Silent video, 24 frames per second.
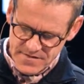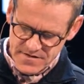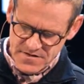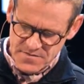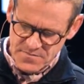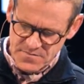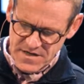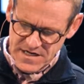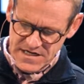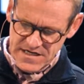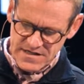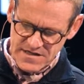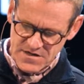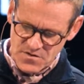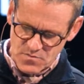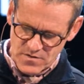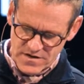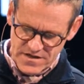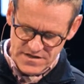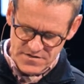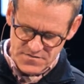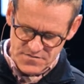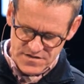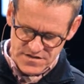Immediately
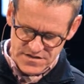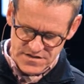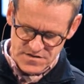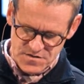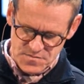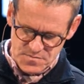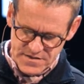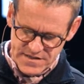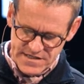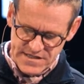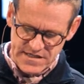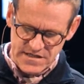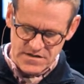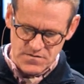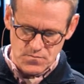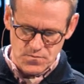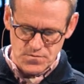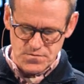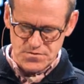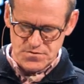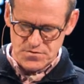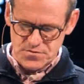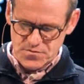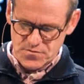while he was still speaking, the
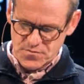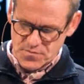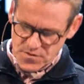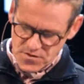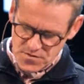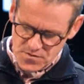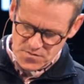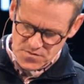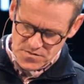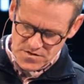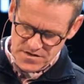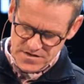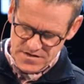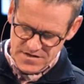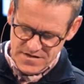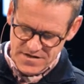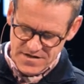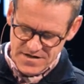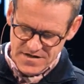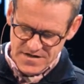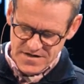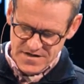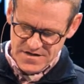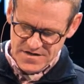rooster crowed.
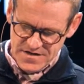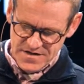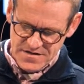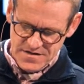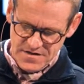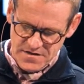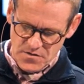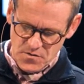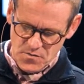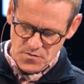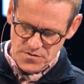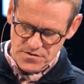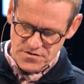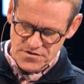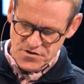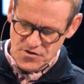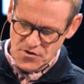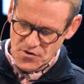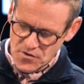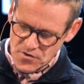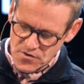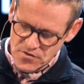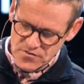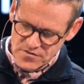The Lord
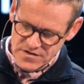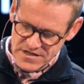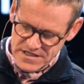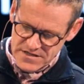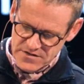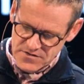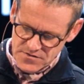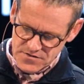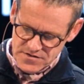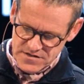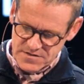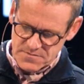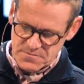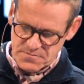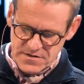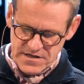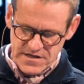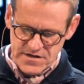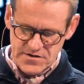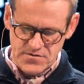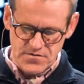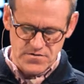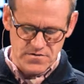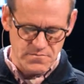turned and looked at
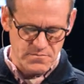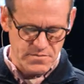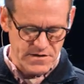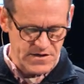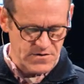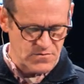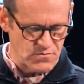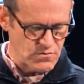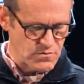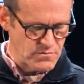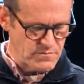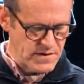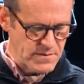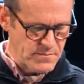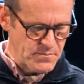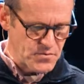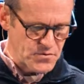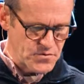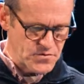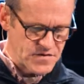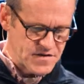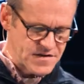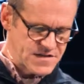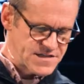Peter, and Peter
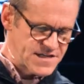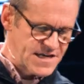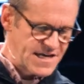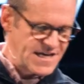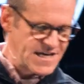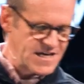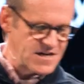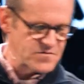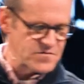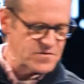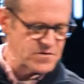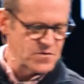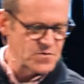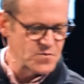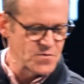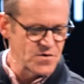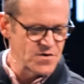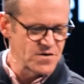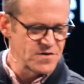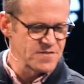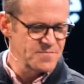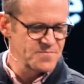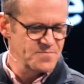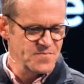remembered the saying of the
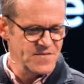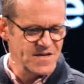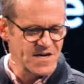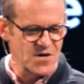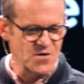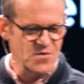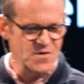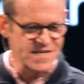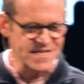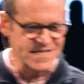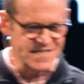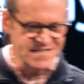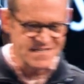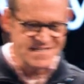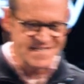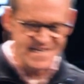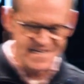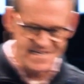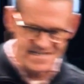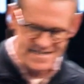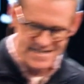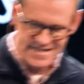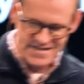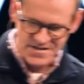Lord, how he had
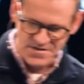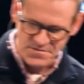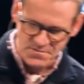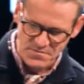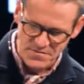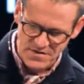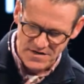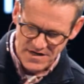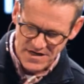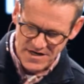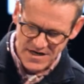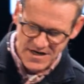said to him,